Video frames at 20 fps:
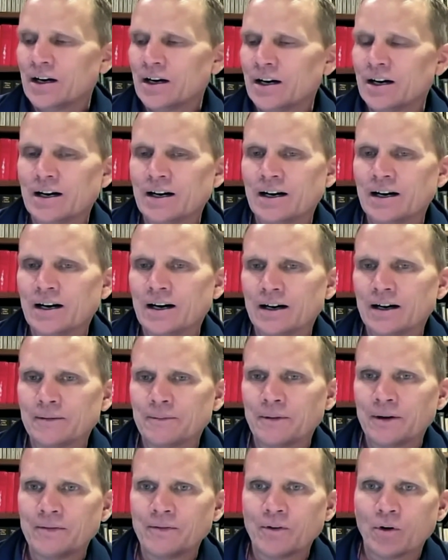Uh,
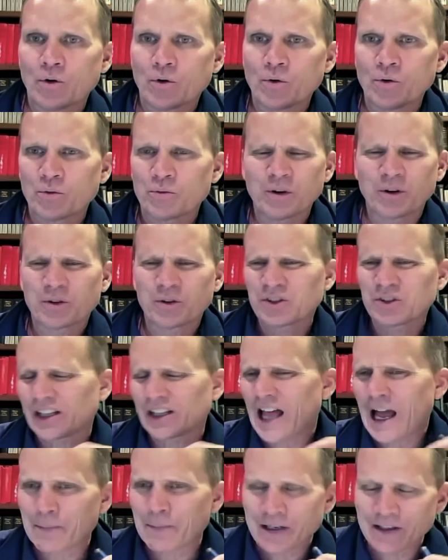um, and or, or, or
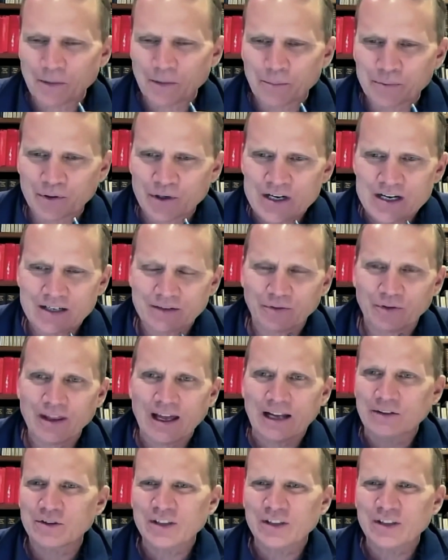slamming the priest for that